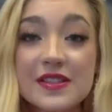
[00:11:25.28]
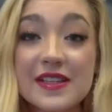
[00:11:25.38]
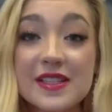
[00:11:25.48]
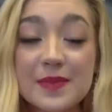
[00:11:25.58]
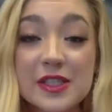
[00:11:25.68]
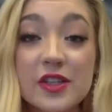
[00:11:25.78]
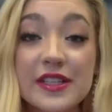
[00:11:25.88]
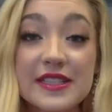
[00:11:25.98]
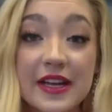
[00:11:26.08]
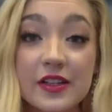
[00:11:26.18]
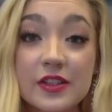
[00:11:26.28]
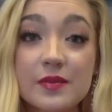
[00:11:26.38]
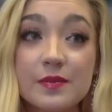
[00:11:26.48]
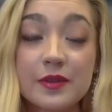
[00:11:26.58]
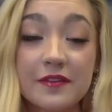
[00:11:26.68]
especially tenured
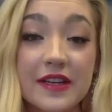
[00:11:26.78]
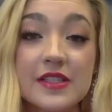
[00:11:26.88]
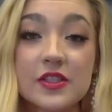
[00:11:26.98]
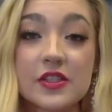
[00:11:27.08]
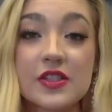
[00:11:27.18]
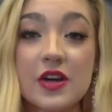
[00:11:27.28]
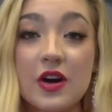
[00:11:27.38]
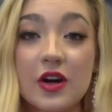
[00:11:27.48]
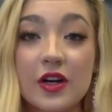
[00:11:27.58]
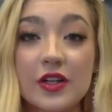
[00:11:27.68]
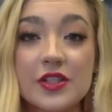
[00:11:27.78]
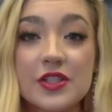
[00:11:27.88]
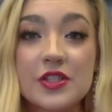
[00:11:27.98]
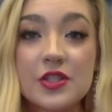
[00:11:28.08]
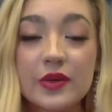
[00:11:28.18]
professors, are
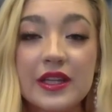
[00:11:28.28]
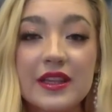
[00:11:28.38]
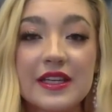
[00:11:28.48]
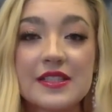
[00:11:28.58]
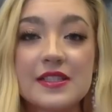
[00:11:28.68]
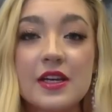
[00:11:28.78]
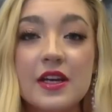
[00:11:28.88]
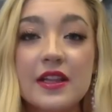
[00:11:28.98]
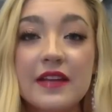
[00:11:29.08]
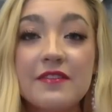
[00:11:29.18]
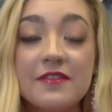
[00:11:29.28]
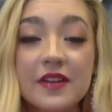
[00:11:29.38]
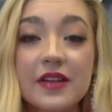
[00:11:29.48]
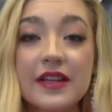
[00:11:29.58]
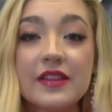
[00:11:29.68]
doing this, they
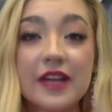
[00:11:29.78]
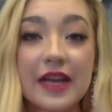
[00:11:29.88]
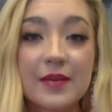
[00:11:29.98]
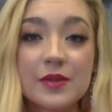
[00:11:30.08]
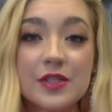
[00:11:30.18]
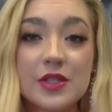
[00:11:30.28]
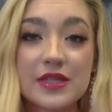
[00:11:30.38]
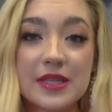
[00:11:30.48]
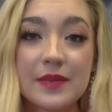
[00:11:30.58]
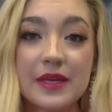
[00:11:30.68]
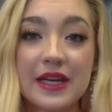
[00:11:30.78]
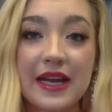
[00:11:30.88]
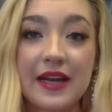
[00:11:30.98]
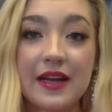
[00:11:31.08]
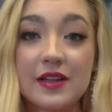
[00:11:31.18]
feel like they're able to
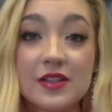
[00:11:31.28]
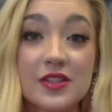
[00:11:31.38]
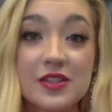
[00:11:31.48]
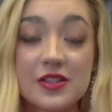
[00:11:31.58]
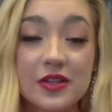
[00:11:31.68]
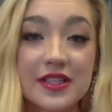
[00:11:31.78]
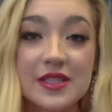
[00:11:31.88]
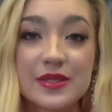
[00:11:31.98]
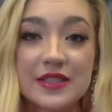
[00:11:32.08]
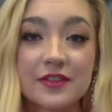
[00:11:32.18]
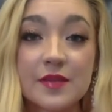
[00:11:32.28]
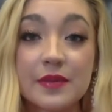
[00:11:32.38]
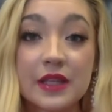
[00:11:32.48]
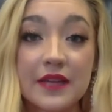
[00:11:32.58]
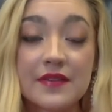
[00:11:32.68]
intimidate students with different
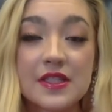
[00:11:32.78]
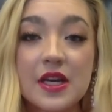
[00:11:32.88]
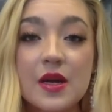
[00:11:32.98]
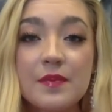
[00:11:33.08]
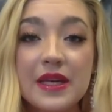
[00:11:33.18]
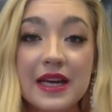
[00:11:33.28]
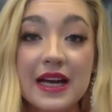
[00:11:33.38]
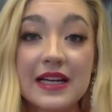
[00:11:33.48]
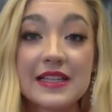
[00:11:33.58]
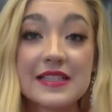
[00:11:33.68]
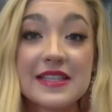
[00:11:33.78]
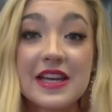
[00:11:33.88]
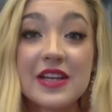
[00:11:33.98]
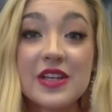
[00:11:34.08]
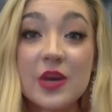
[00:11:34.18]
beliefs because
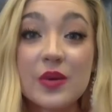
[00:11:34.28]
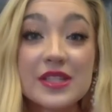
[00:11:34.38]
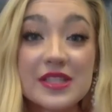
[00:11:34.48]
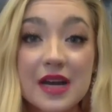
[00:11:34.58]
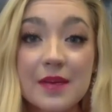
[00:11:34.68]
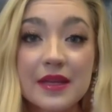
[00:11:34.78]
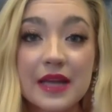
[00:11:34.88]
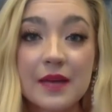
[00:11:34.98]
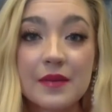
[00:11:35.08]
no one's stopping them.